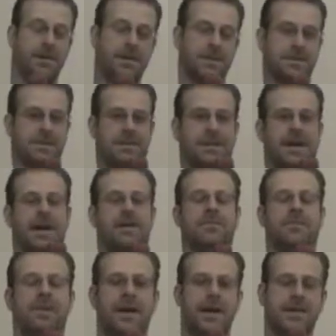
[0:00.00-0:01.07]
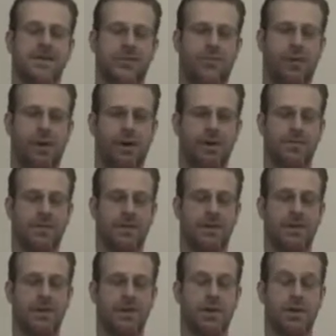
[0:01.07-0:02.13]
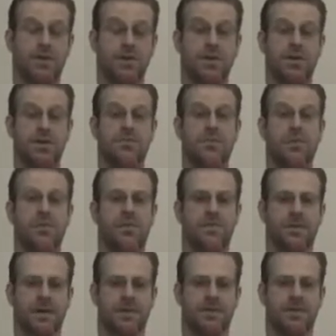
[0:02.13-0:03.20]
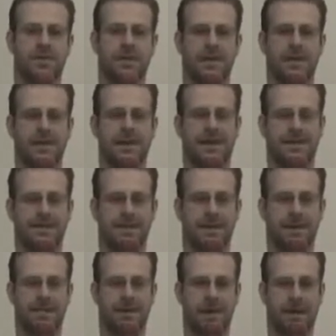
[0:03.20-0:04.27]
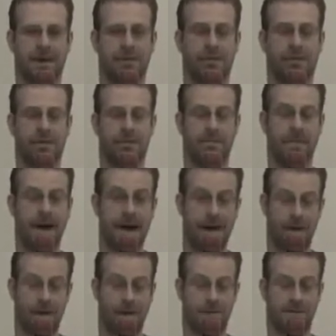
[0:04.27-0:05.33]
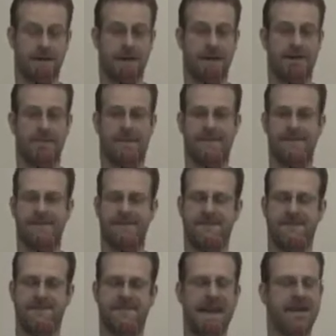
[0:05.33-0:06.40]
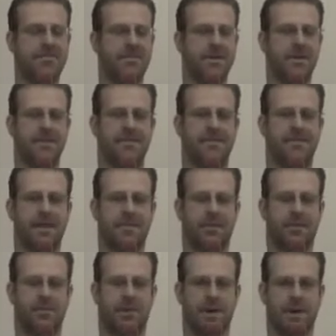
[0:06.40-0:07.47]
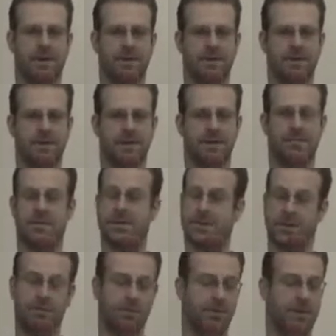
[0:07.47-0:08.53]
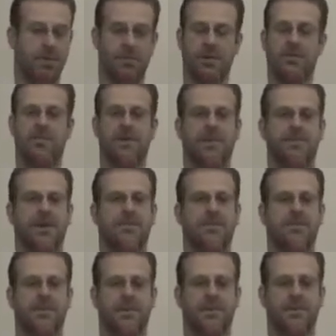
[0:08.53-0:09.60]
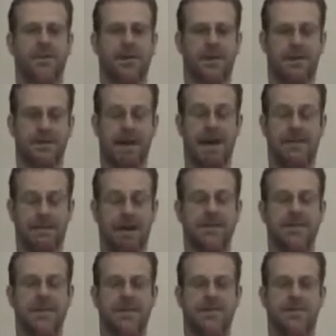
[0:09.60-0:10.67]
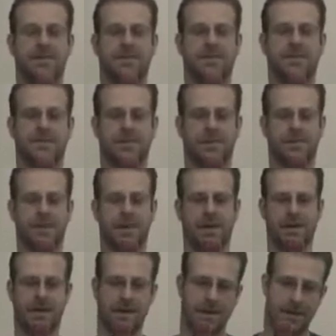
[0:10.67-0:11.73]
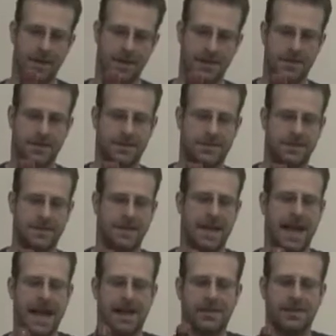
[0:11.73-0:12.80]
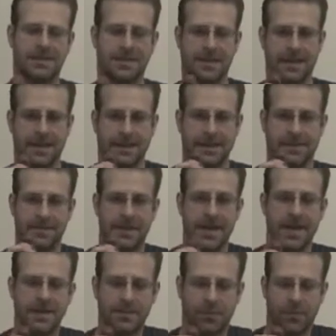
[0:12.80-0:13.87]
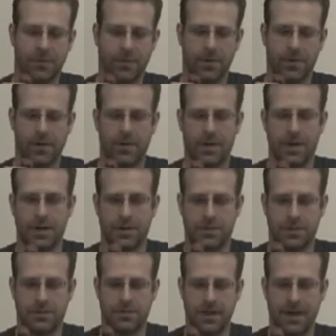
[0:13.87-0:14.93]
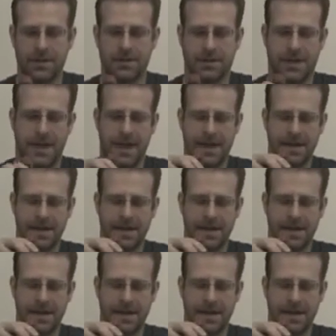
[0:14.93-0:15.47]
this is Lyle Fass, and welcome to the No Spoof Zone. And today we have one of my all-time favorite wines. But don't worry, it won't affect my review, because I have not tasted this version yet. It is the Alice and Olivier de Moor 2008